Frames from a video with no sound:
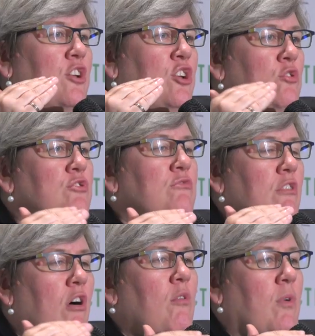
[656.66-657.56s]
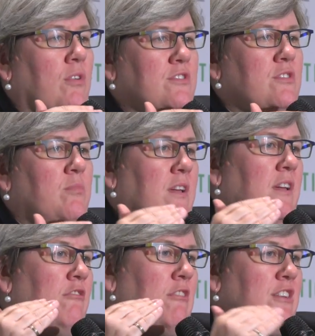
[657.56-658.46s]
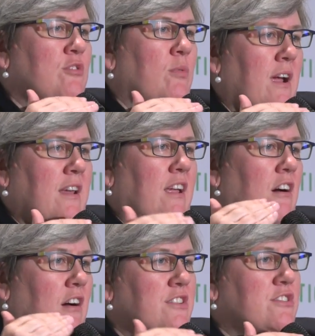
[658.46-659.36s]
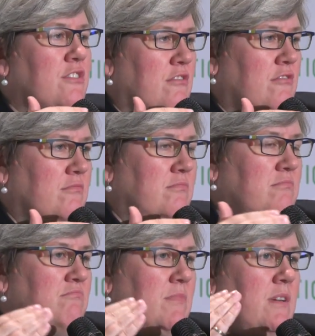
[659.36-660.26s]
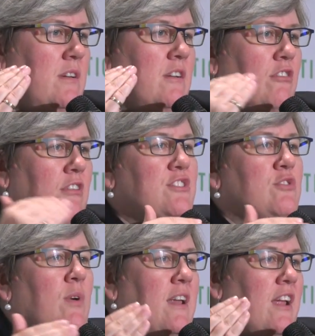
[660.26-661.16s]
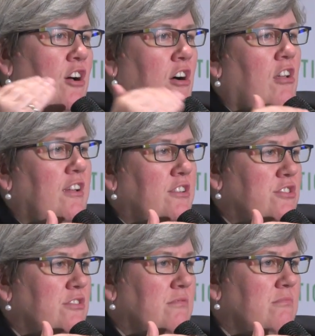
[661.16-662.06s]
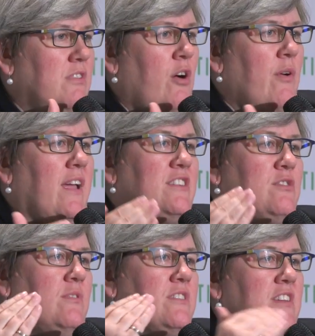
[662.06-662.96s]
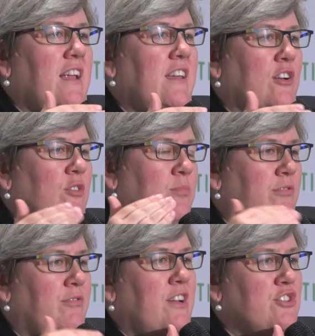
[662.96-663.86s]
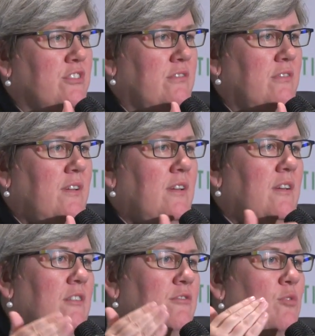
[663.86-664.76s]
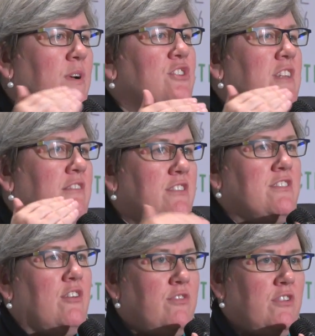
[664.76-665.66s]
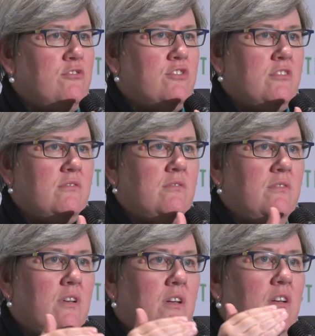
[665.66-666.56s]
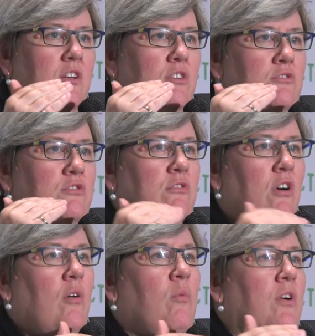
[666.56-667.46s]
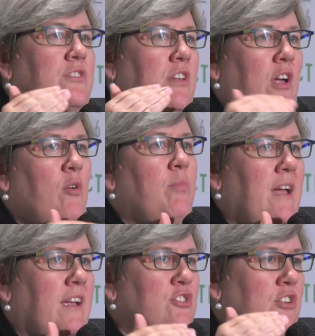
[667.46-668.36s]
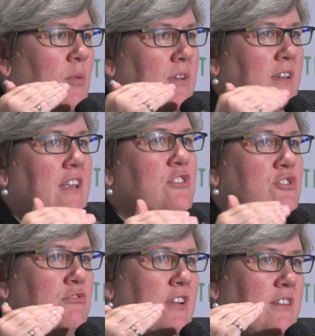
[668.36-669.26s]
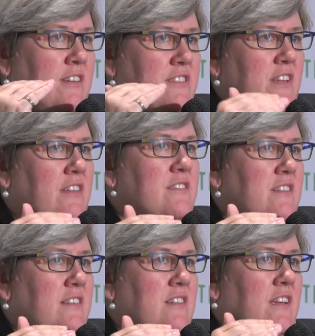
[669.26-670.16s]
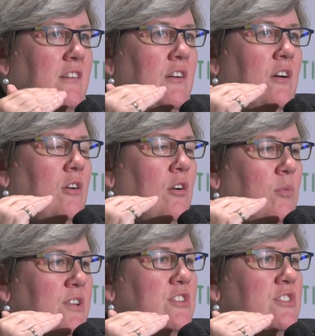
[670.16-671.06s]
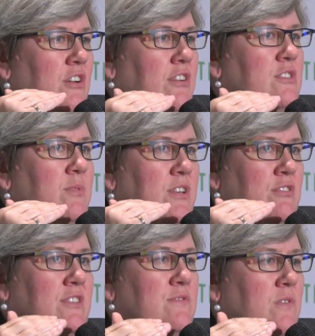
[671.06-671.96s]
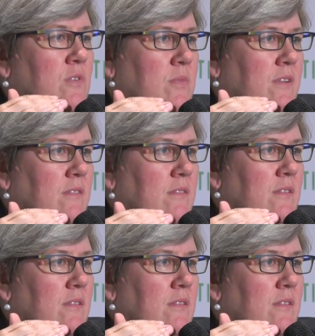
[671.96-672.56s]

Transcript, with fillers: You do not want to be graduating high school, graduating college, going into a technical profession for which there is no future. You do not want a low paying job in an industry that is sunsetting or which is going to be transforming.